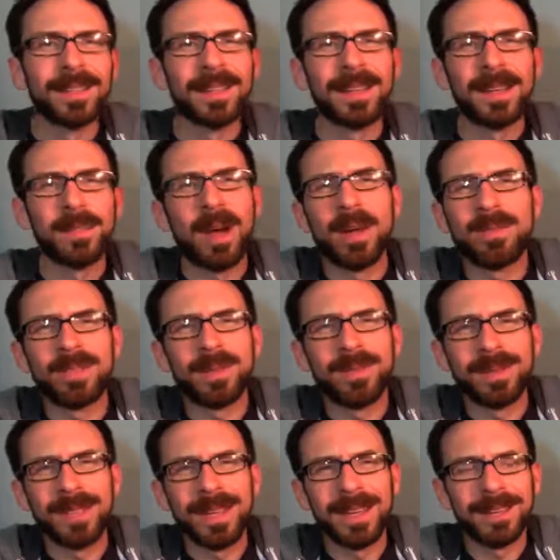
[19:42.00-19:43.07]
like, pops up
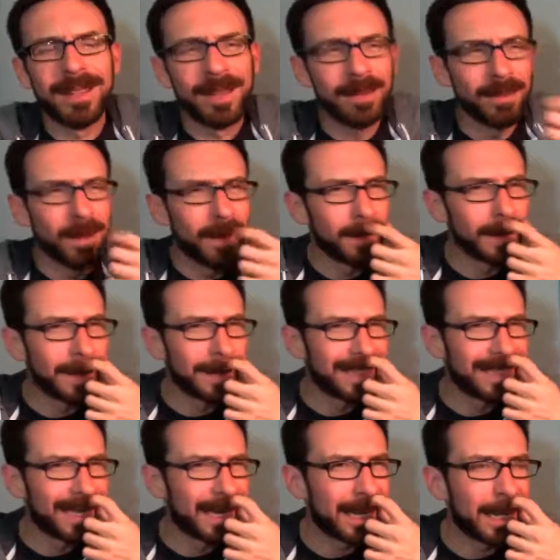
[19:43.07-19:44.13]
again later on, like,
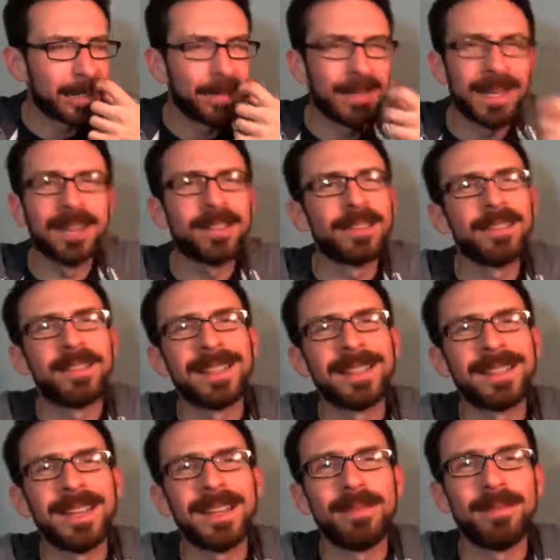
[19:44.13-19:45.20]
your cat doesn't like
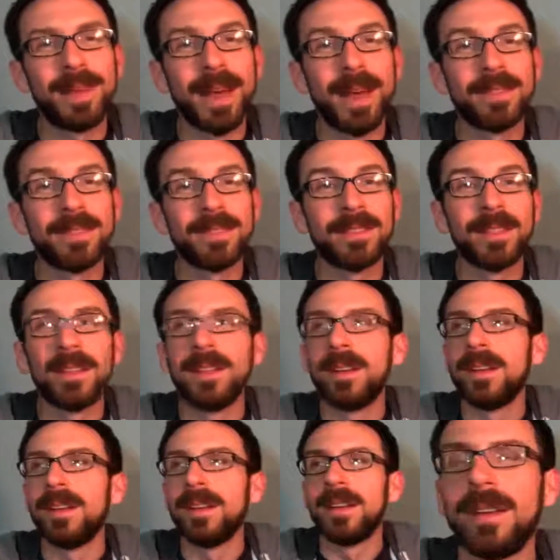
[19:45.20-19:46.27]
taking baths.
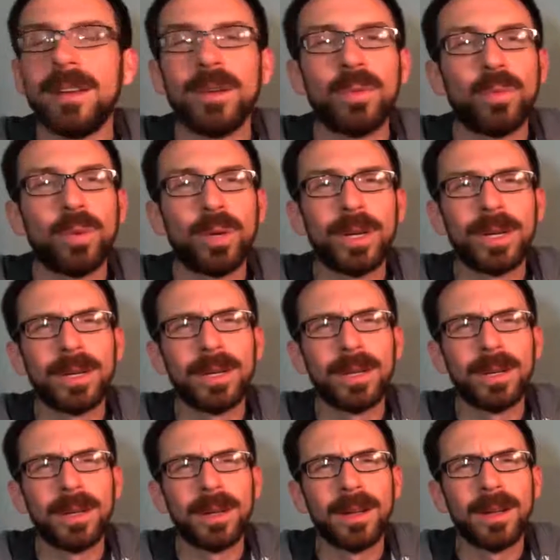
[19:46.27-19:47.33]
What
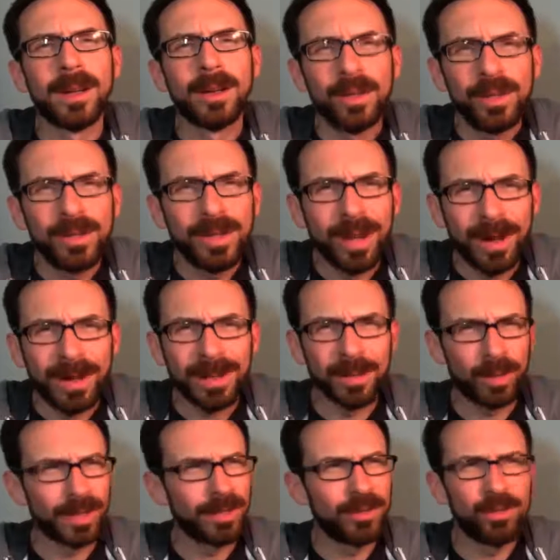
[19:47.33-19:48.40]
are you talking?
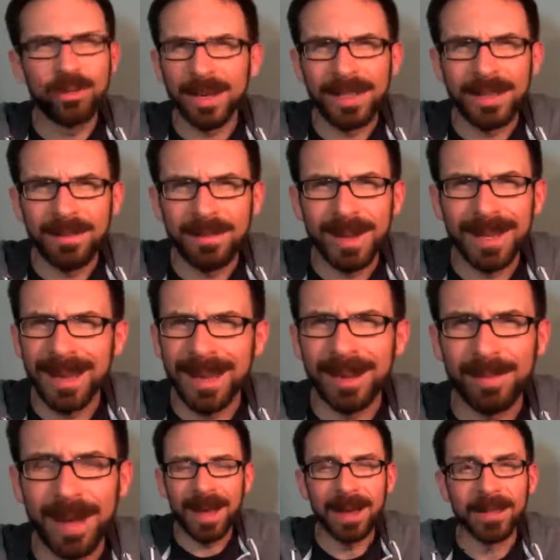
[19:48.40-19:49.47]
Why did you try to give my cat a
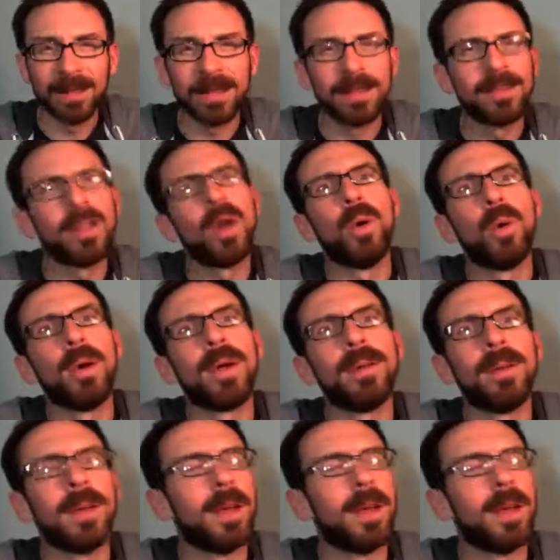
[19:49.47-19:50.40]
bath? Like, no, I